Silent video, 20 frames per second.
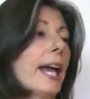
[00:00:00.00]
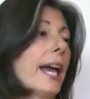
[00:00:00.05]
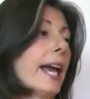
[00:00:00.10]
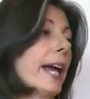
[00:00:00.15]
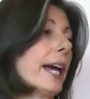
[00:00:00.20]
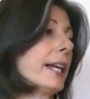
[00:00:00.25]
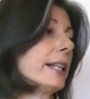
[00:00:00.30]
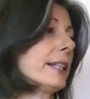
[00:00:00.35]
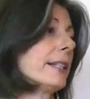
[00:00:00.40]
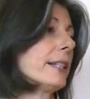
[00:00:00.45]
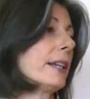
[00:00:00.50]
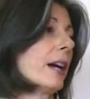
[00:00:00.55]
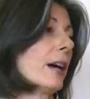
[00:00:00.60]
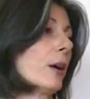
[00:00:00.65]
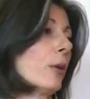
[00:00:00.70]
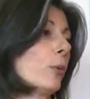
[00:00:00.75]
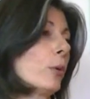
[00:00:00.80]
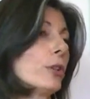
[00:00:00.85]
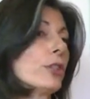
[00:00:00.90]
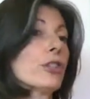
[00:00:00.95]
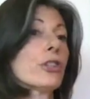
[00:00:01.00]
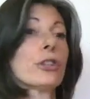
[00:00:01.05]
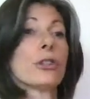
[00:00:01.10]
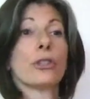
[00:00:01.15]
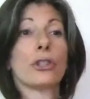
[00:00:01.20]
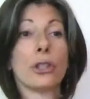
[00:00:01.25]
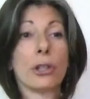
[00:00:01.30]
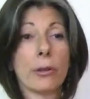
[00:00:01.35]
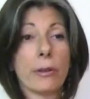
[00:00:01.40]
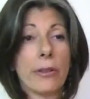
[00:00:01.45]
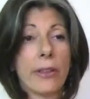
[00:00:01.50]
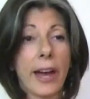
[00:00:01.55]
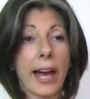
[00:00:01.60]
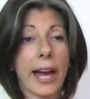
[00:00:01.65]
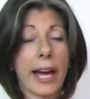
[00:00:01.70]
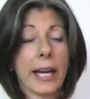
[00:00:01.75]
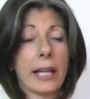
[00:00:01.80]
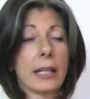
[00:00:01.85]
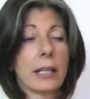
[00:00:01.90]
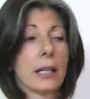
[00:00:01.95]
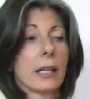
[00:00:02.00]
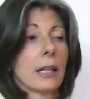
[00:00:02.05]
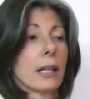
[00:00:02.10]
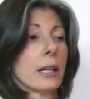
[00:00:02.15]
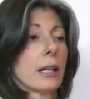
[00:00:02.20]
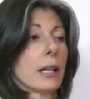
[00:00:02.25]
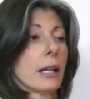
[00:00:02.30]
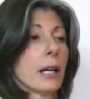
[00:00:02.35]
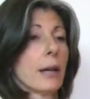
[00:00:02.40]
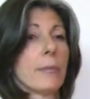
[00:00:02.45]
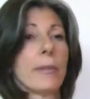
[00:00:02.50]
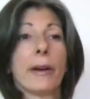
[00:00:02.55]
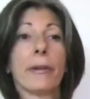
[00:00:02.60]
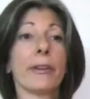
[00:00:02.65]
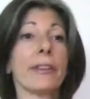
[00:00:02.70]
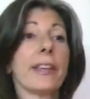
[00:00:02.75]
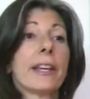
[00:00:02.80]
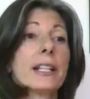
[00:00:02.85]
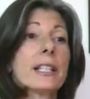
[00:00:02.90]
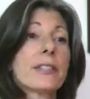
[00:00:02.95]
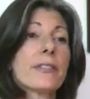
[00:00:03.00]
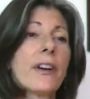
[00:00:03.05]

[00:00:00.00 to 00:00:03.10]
And once you do that, everything's